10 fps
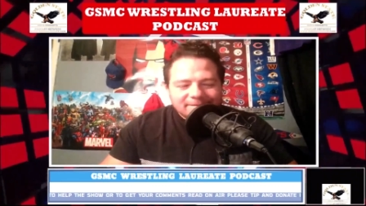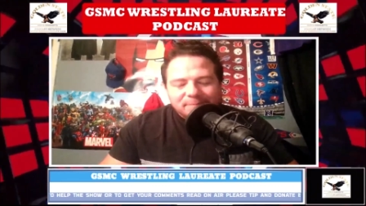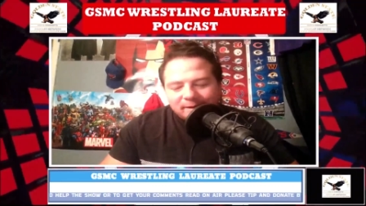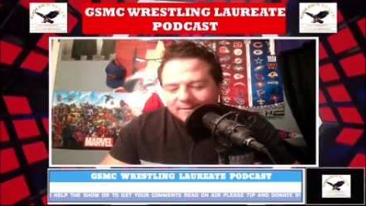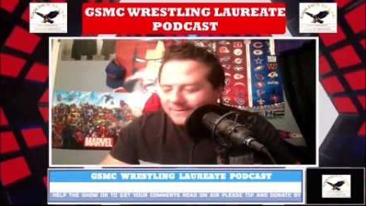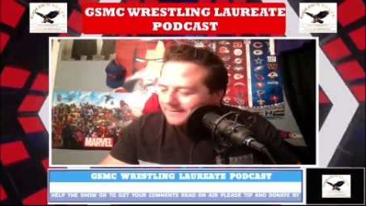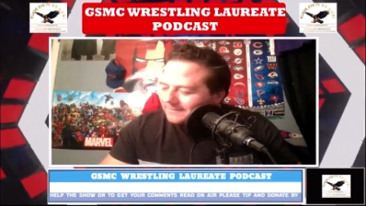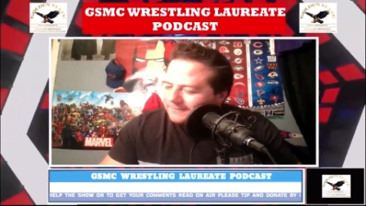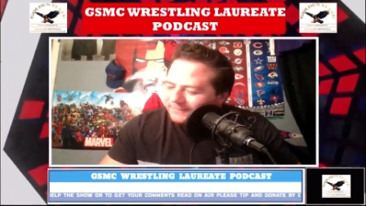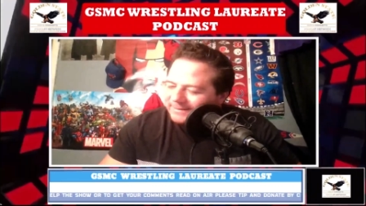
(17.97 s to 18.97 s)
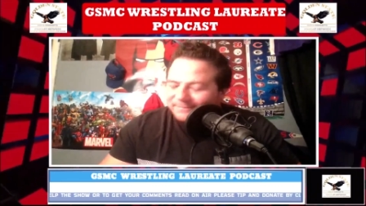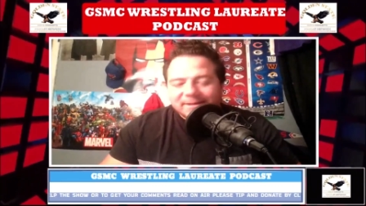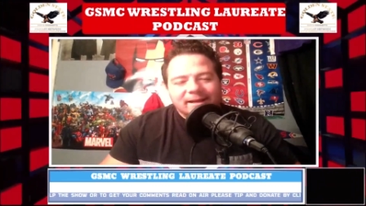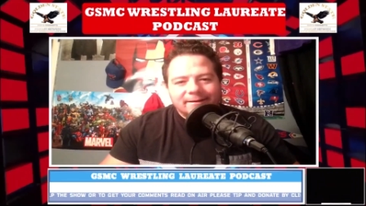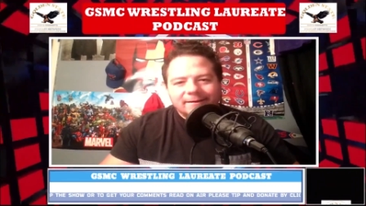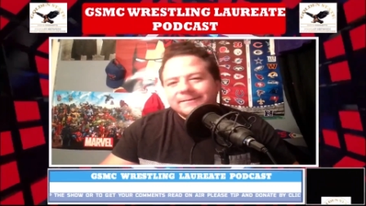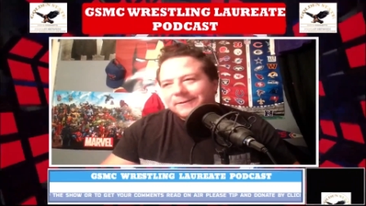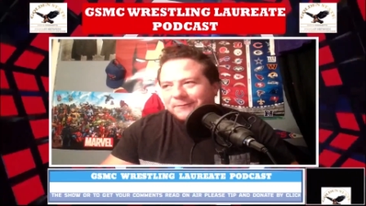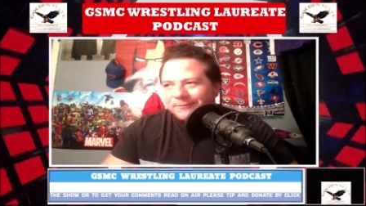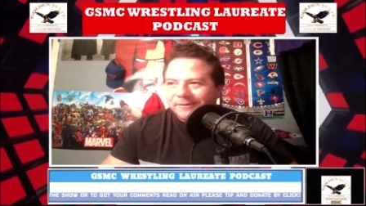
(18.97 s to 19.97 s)
nice buzz with some candy,
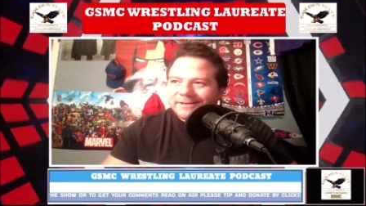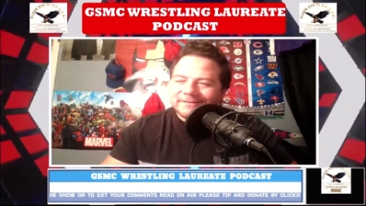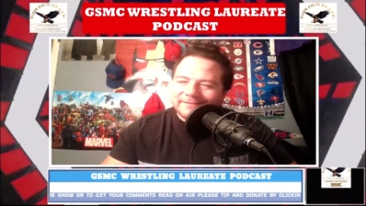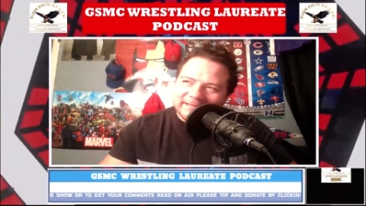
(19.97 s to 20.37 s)
of course.